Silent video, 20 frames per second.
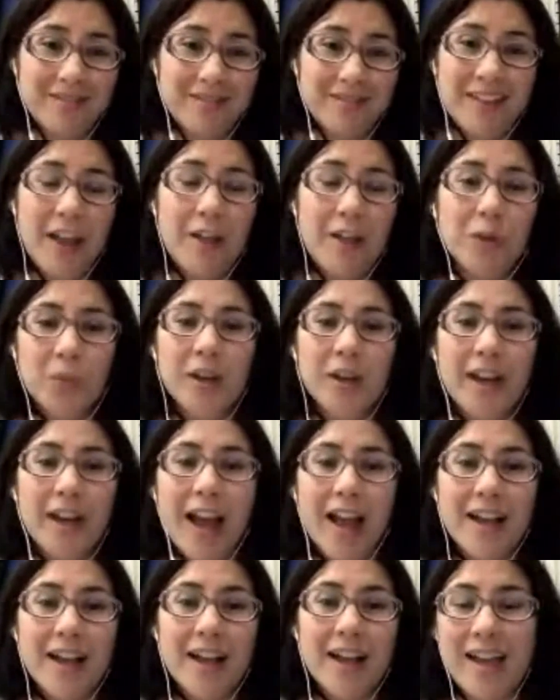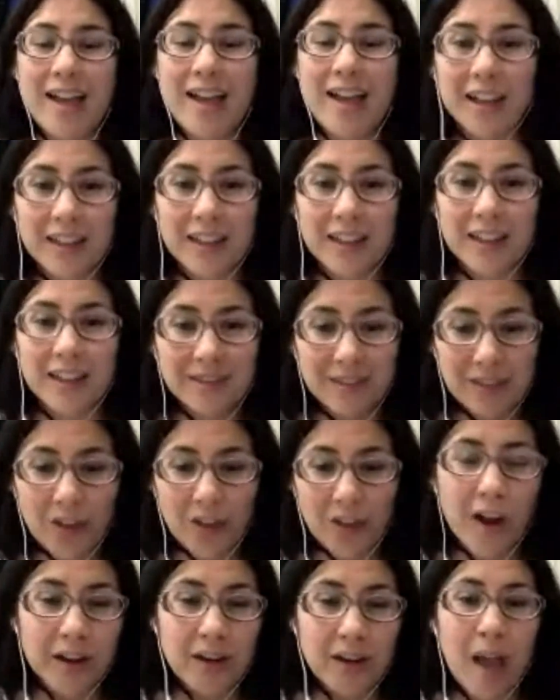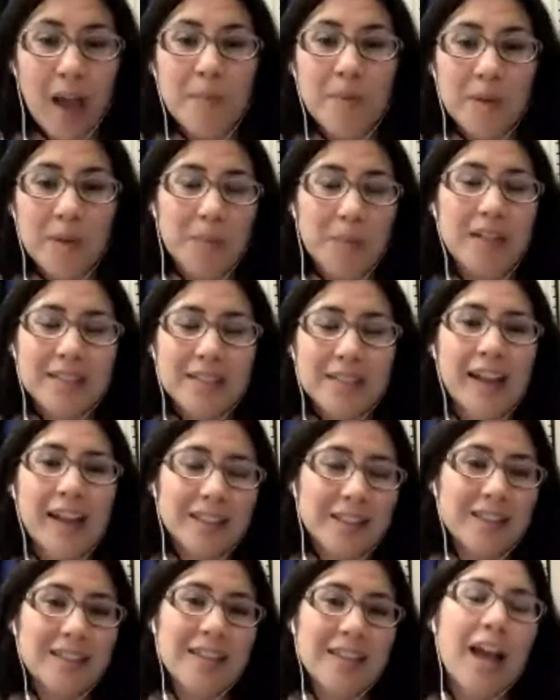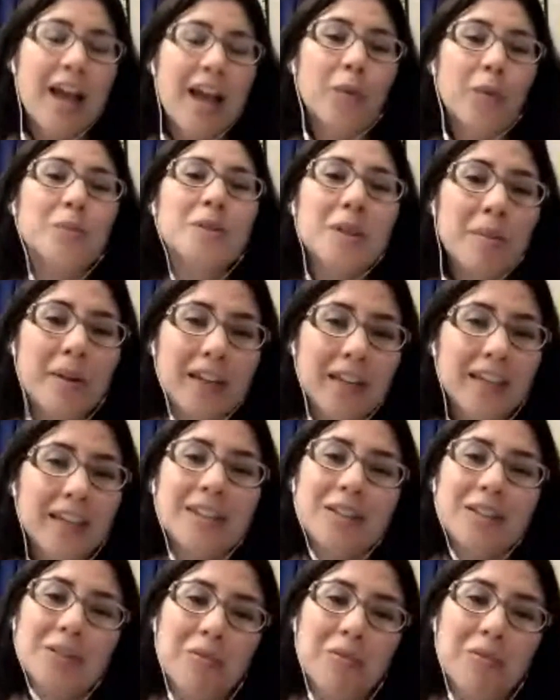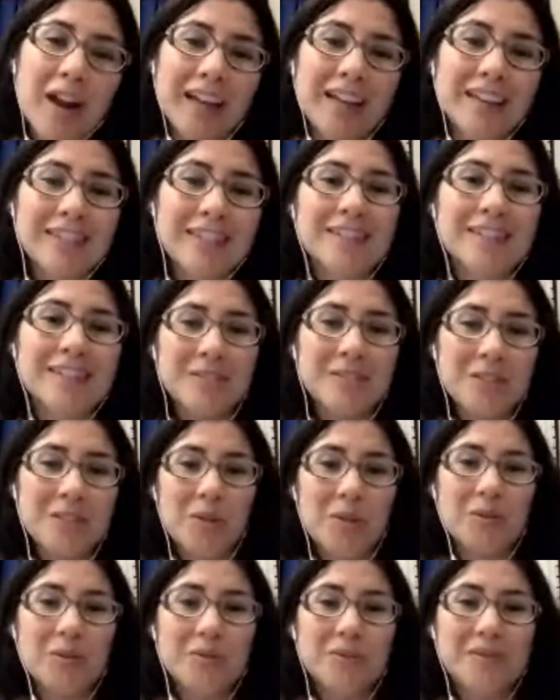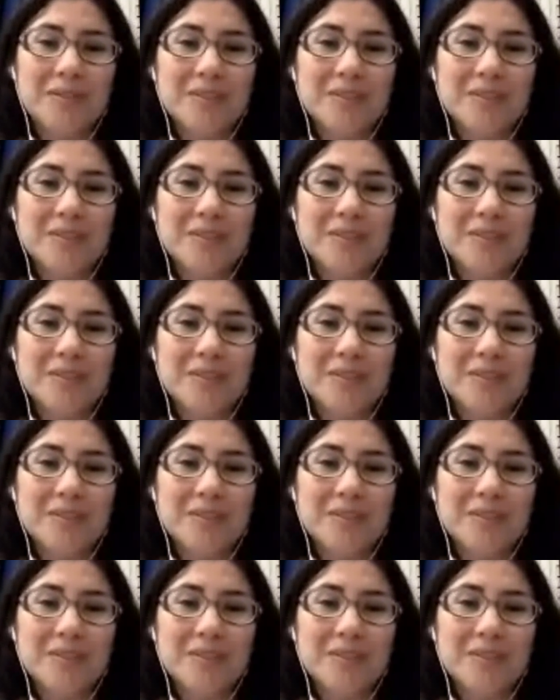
everyone has that thought of, I'm going to be a scientist to help somebody, right? So,